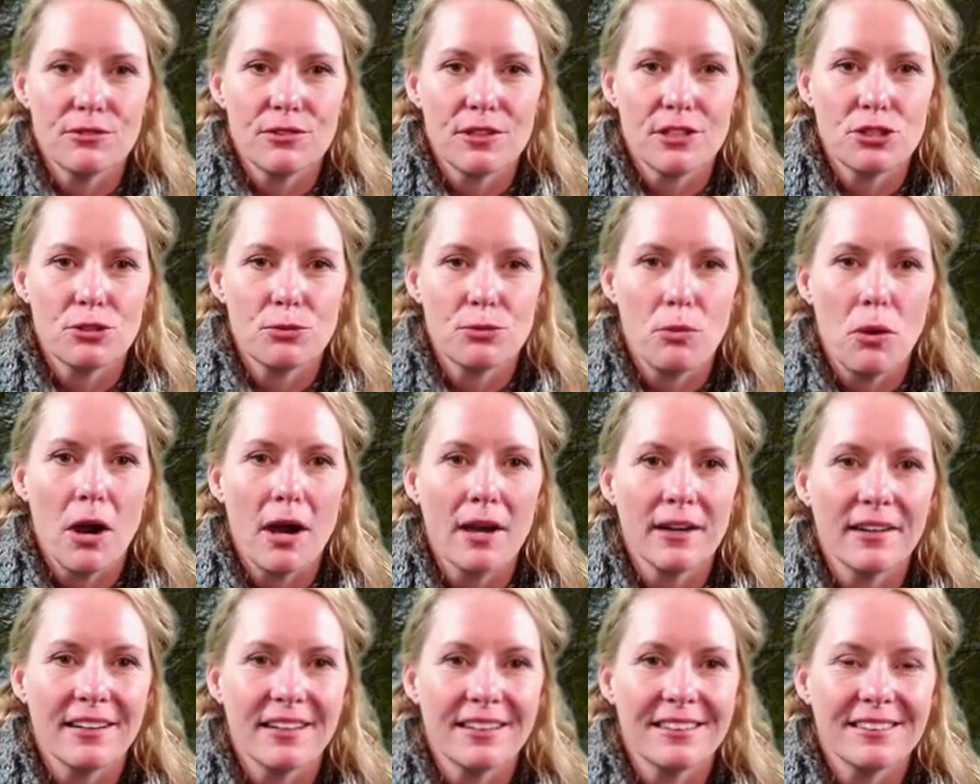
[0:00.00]
fresh
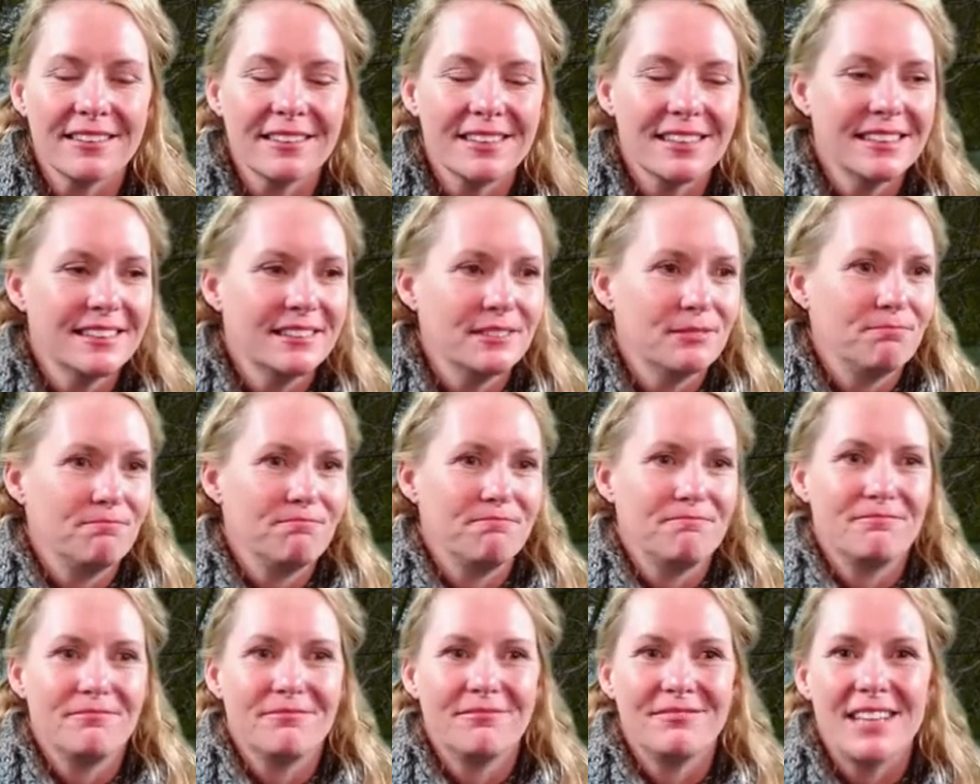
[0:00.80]
water.
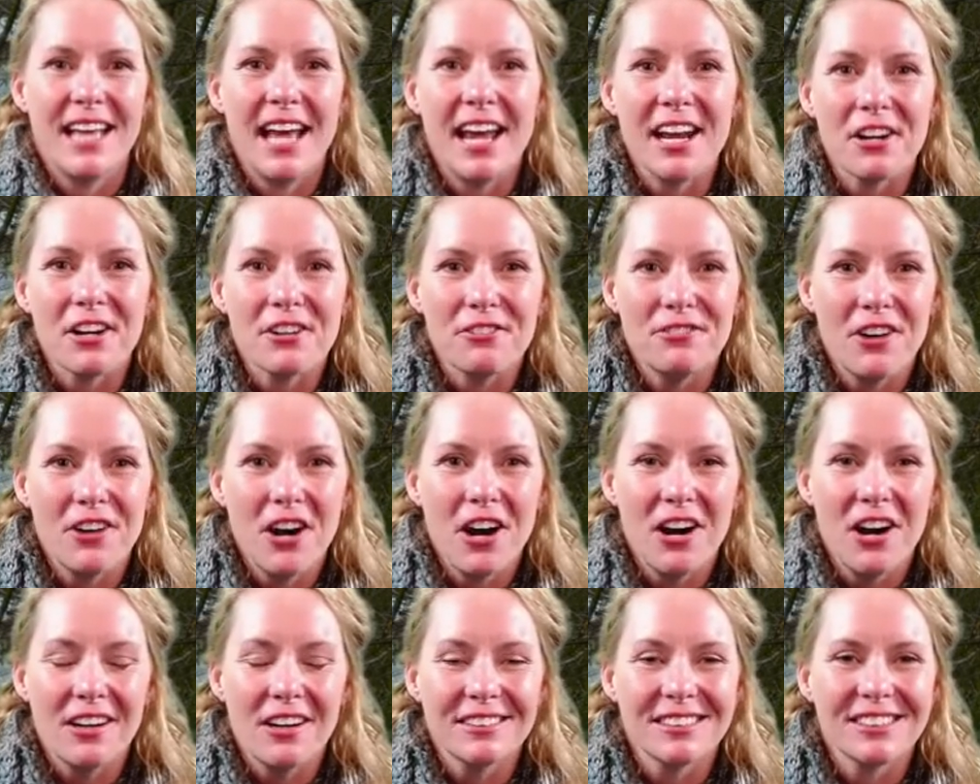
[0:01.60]
Yeah. Niagara
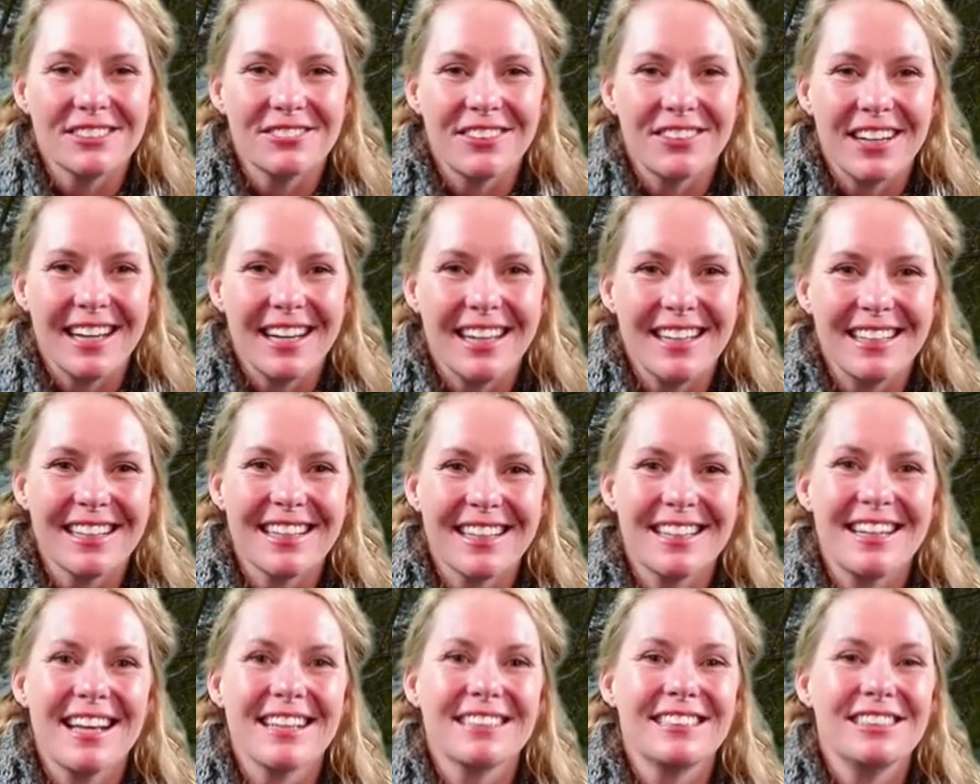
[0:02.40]
Falls, right?
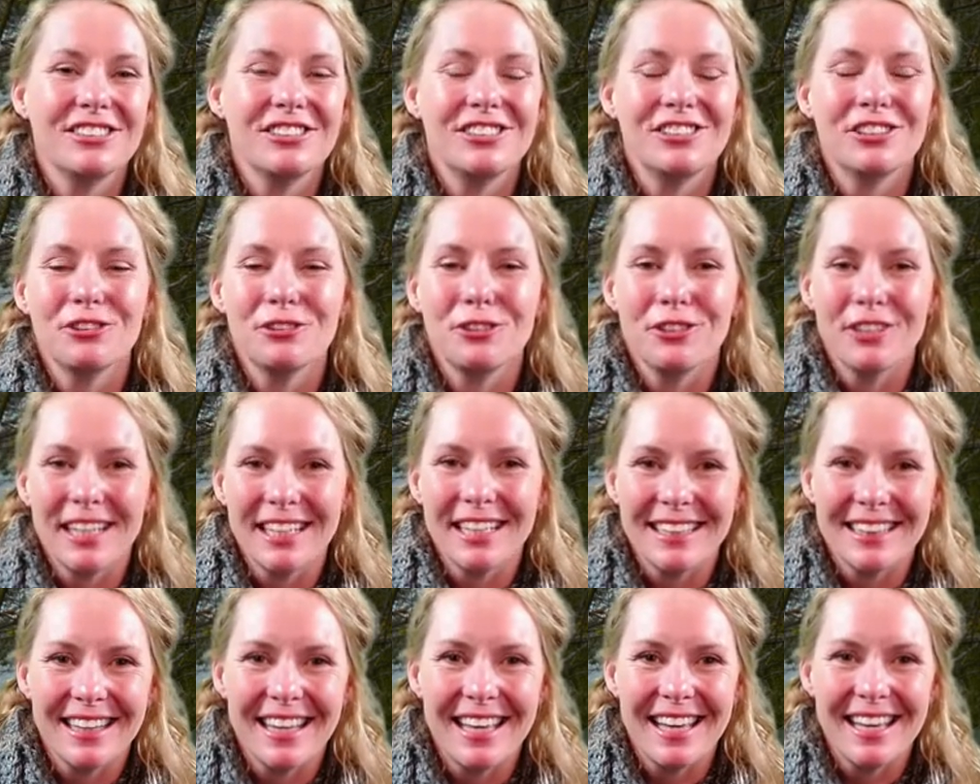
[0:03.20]
Connecting two
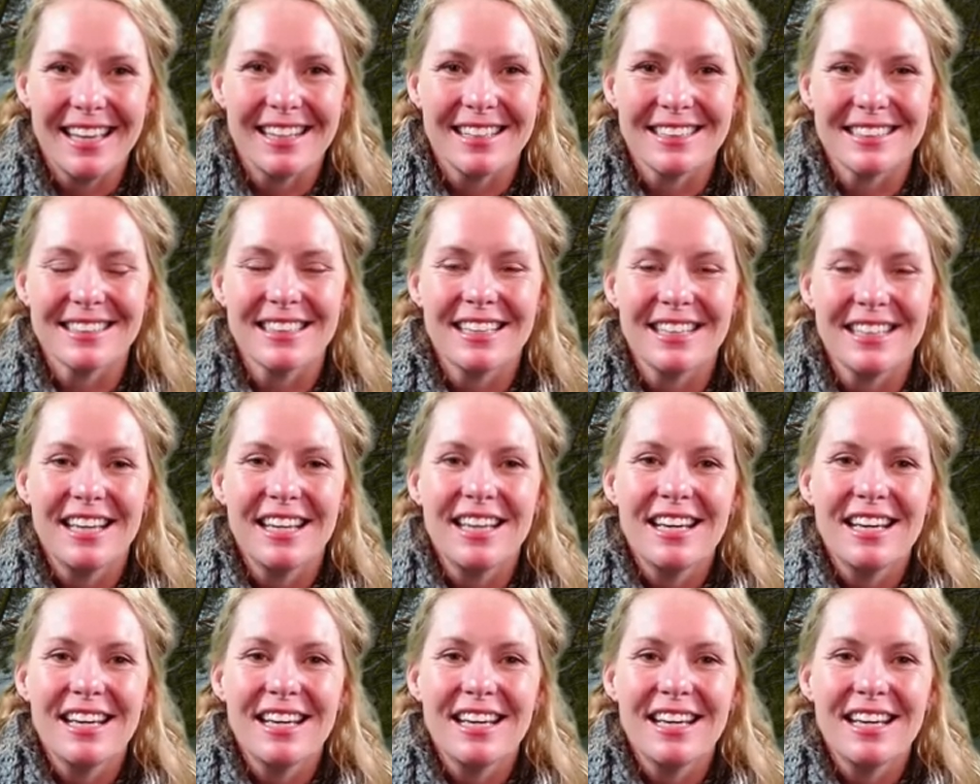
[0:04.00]
great lakes.